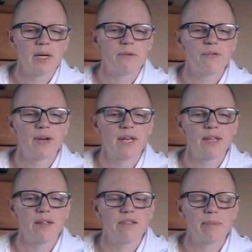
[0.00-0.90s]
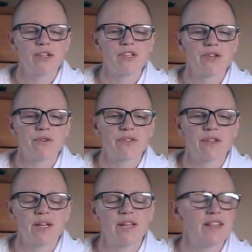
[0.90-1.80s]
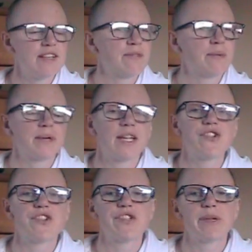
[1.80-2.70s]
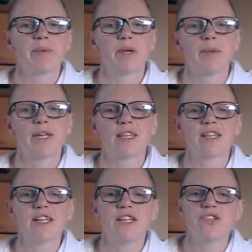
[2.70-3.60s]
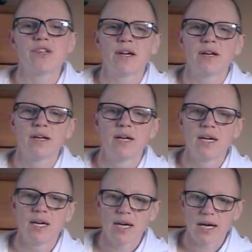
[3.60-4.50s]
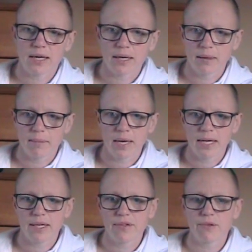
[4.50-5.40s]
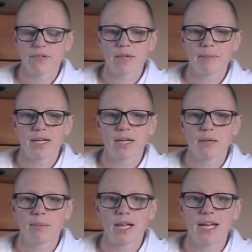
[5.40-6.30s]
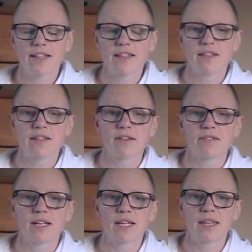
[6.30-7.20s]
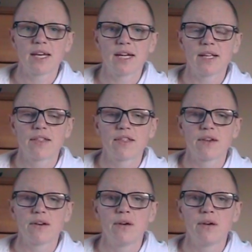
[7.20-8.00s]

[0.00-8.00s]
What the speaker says: friends, but it's a different relationship, her being the teacher, and this also being her place and stuff like that. So